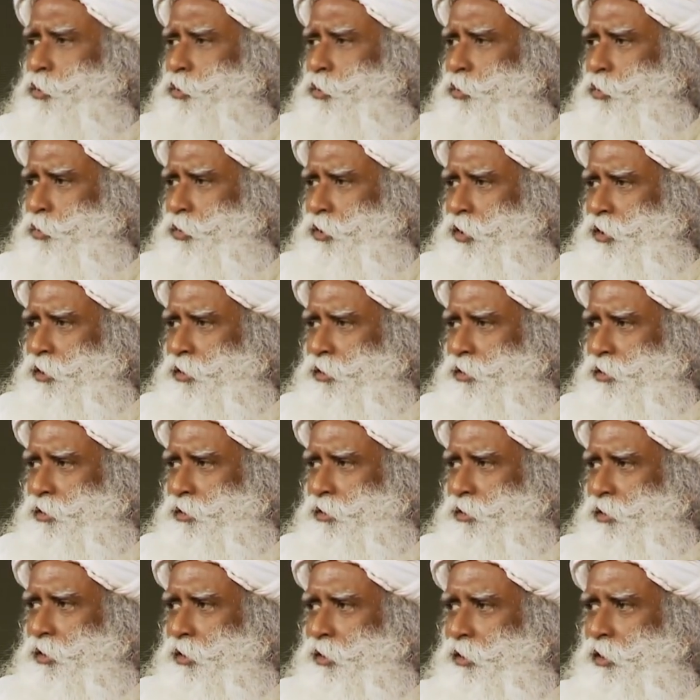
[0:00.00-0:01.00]
to do things,
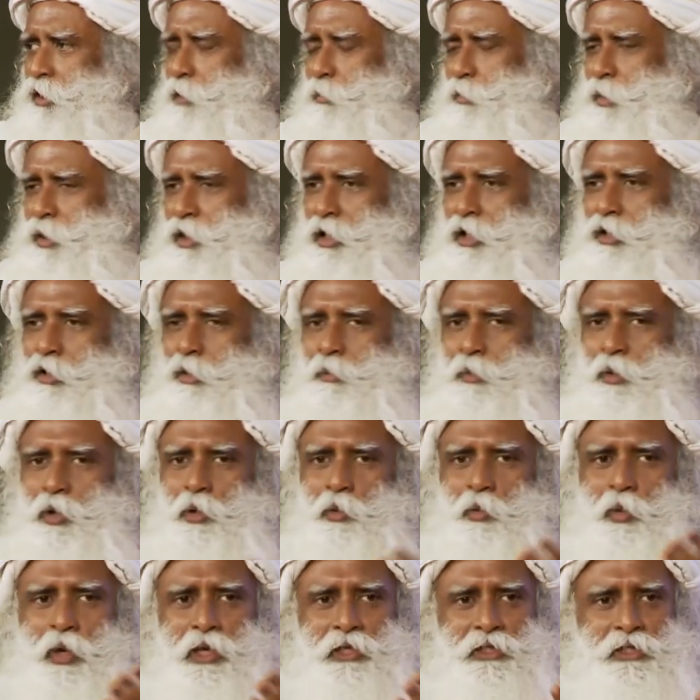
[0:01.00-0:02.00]
depending
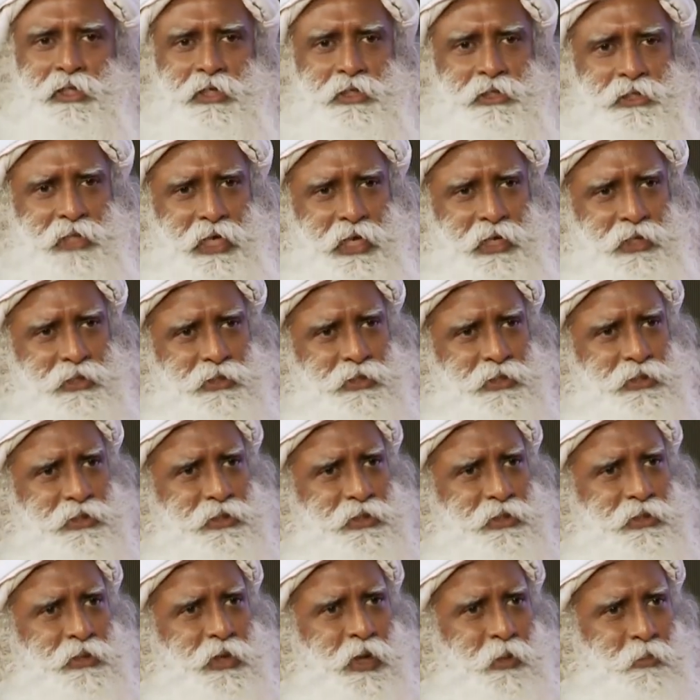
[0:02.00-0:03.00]
upon one's
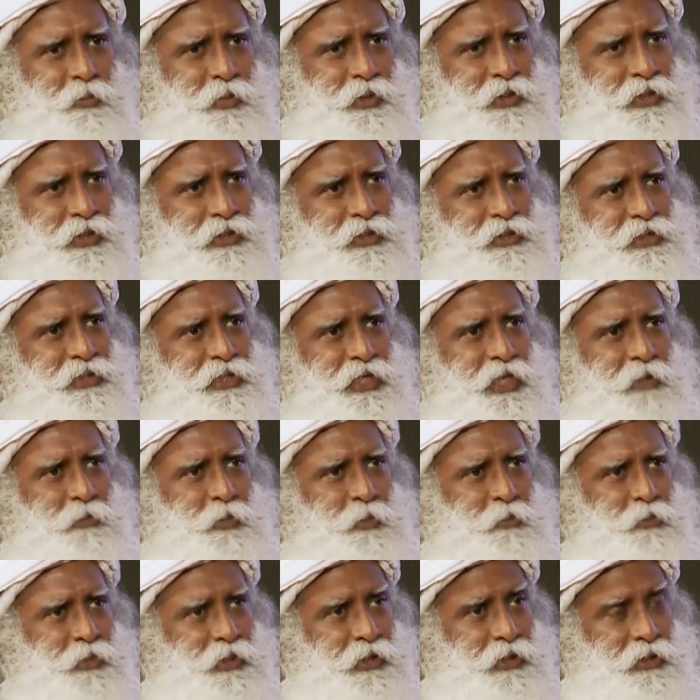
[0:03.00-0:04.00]
intelligence, competence,
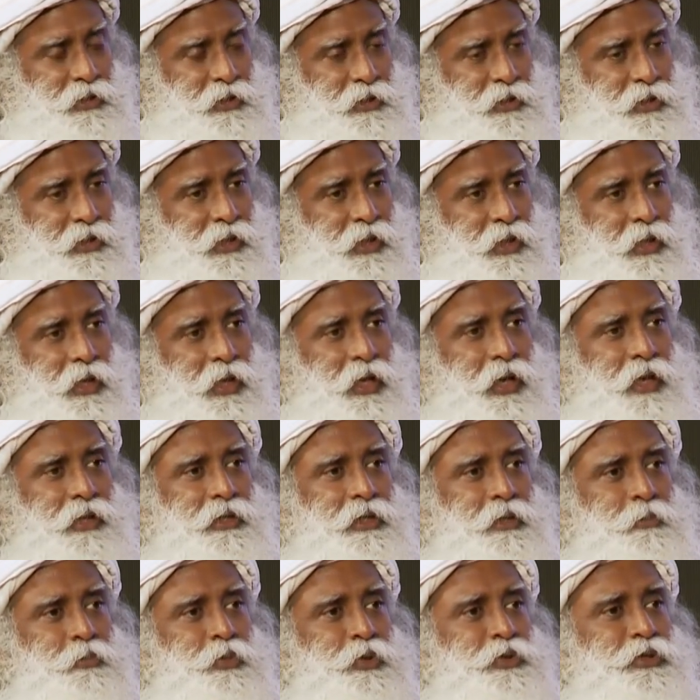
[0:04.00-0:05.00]
capability,
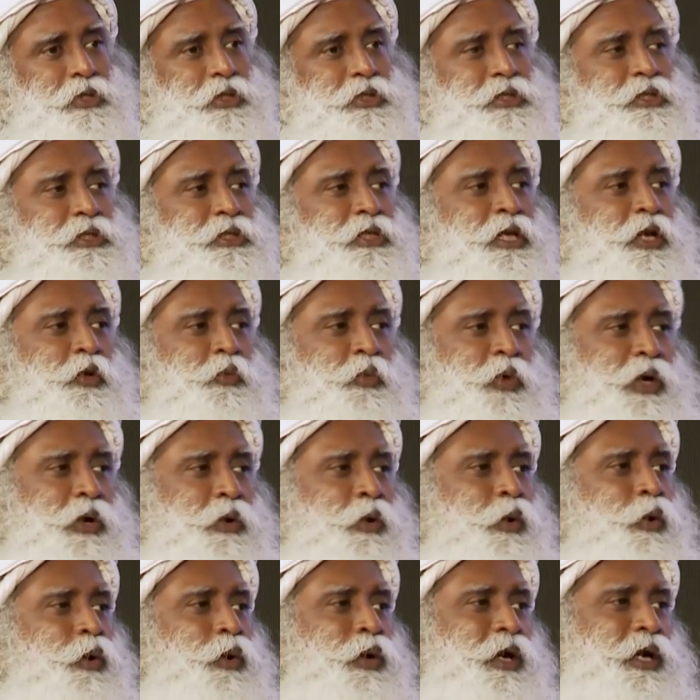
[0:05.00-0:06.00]
and the position that we
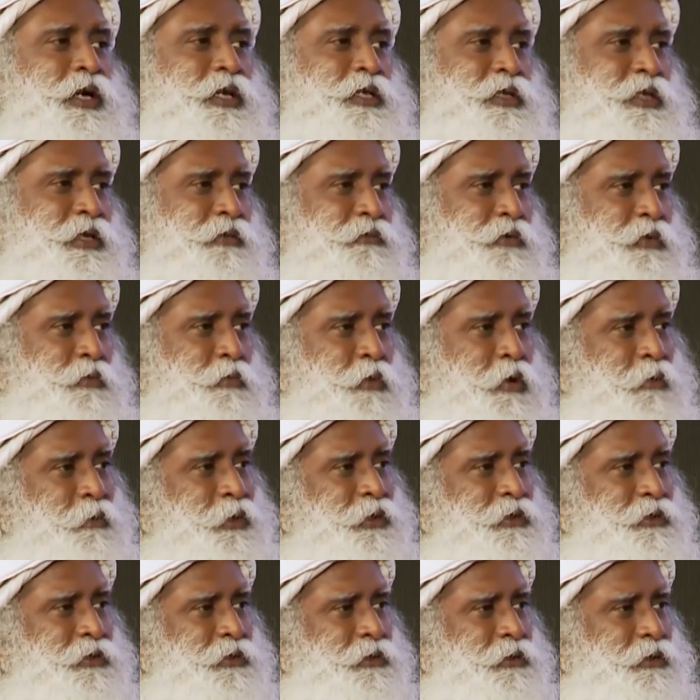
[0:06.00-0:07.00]
hold at a given
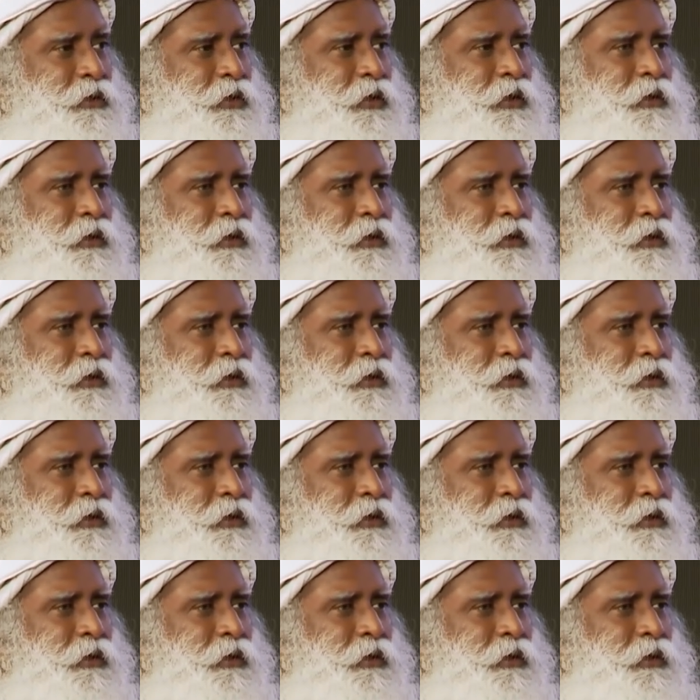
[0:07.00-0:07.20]
moment,